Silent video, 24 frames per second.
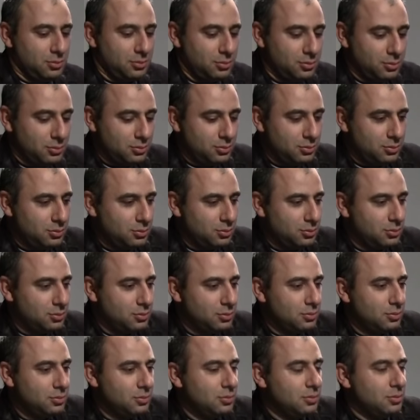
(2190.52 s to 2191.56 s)

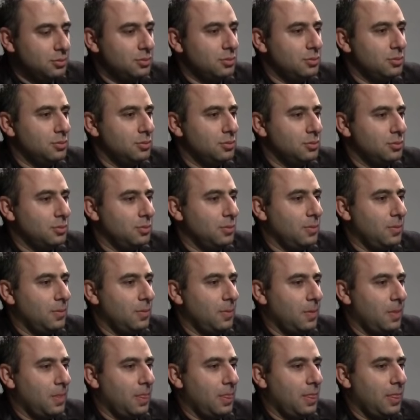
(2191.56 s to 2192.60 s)

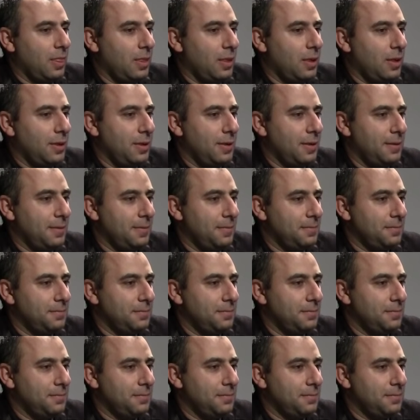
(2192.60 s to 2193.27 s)
No one is speaking in this clip.